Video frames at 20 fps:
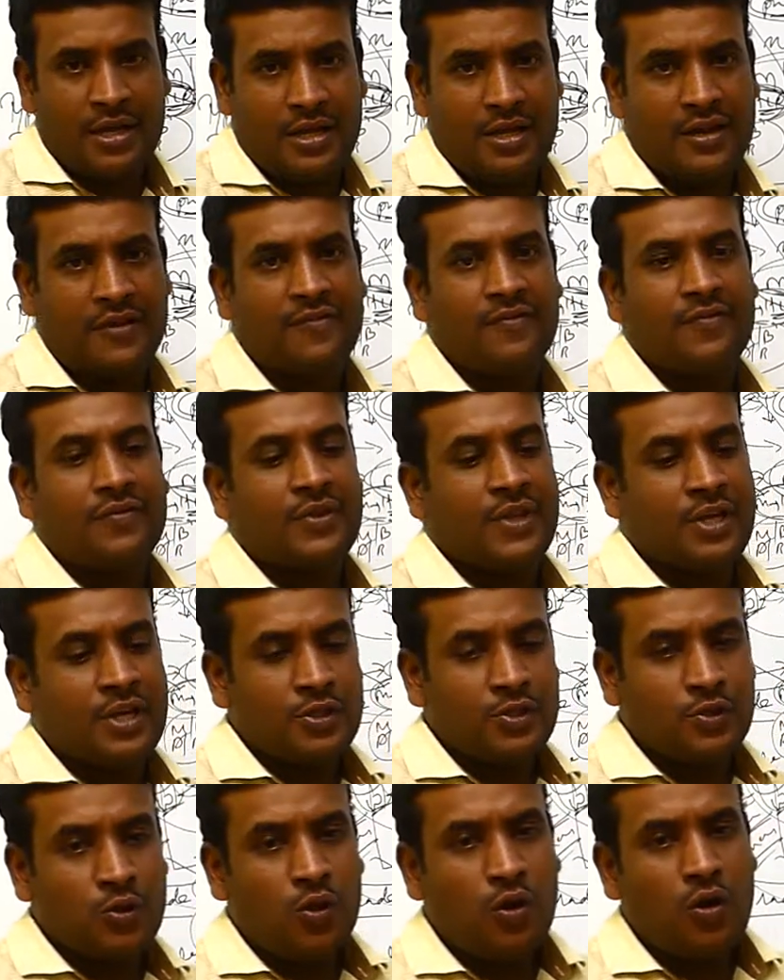If there
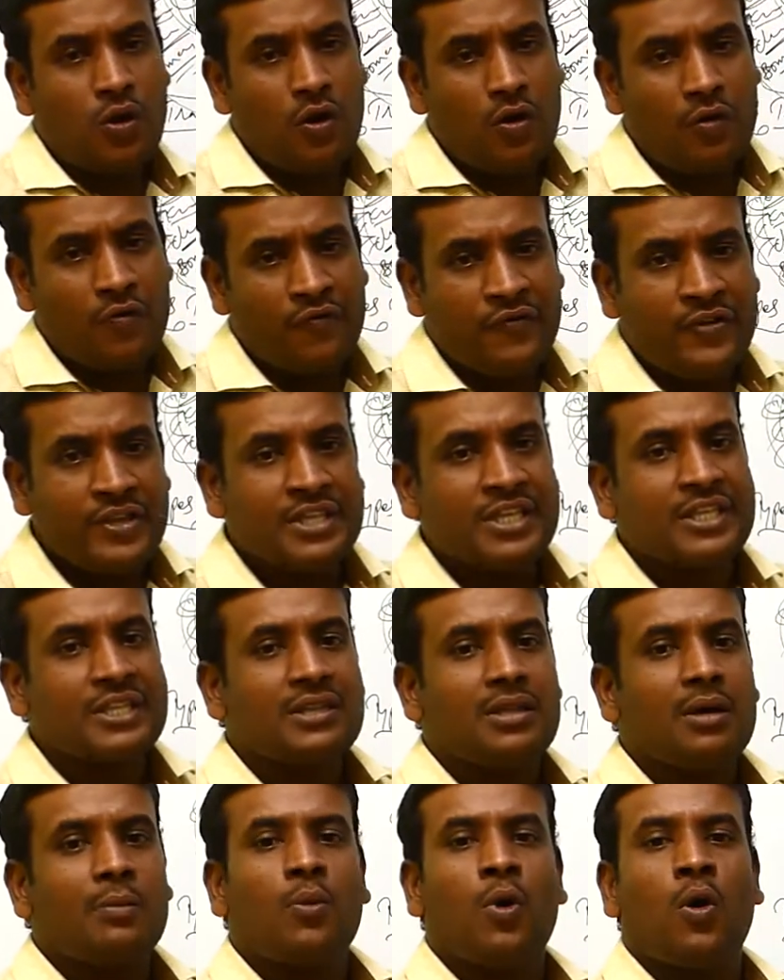is no
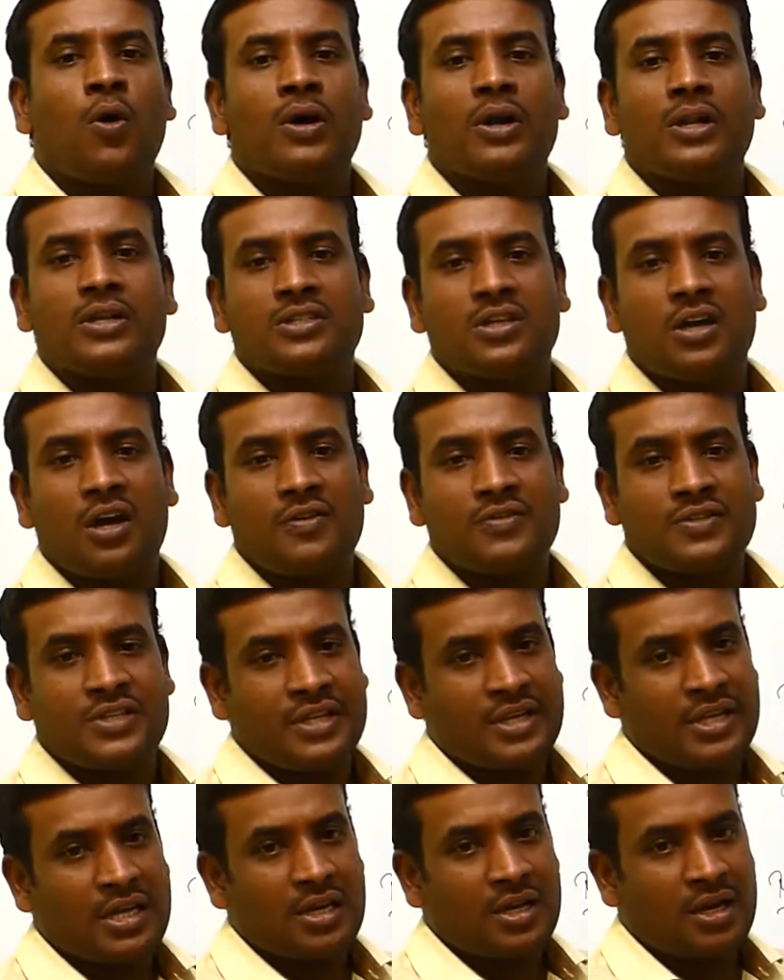within the boundaries of
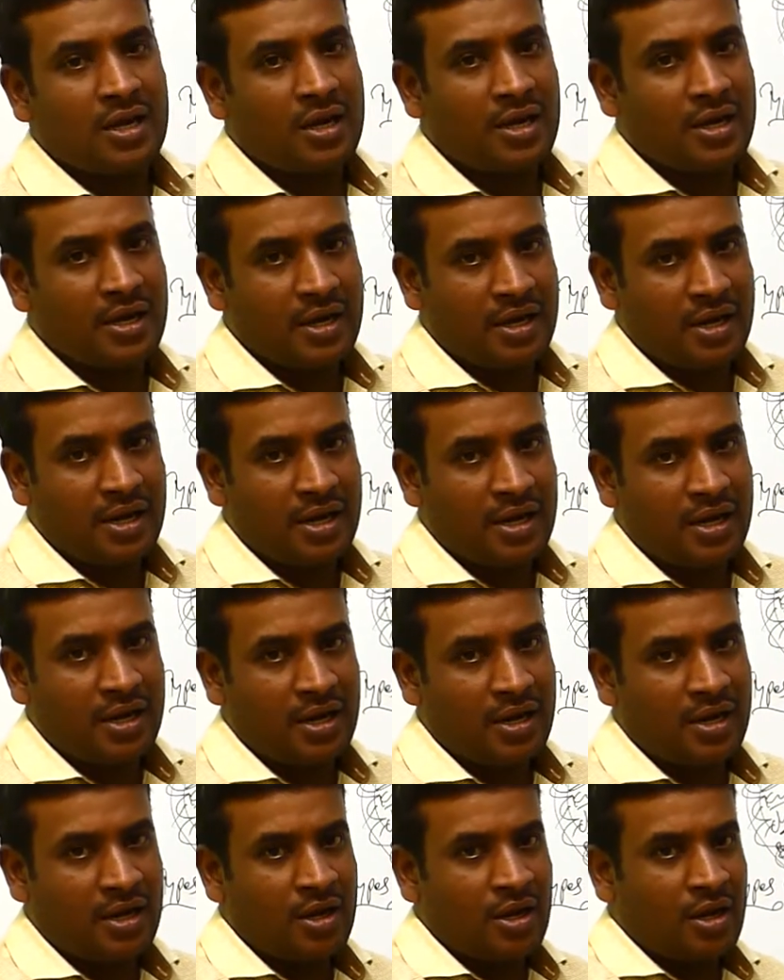single
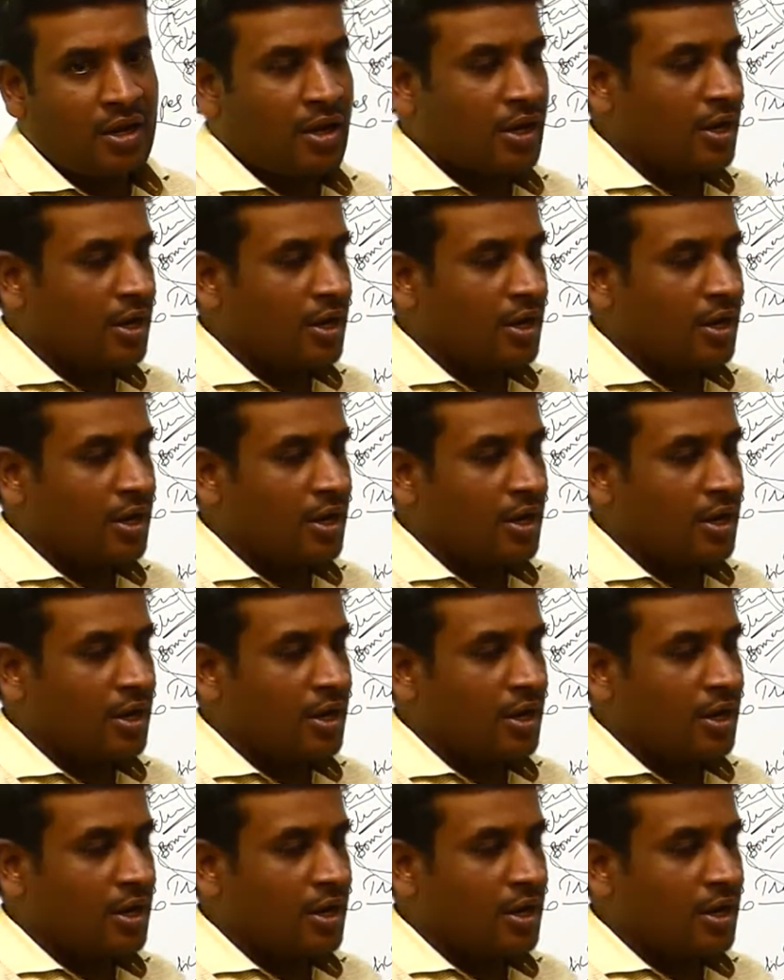country,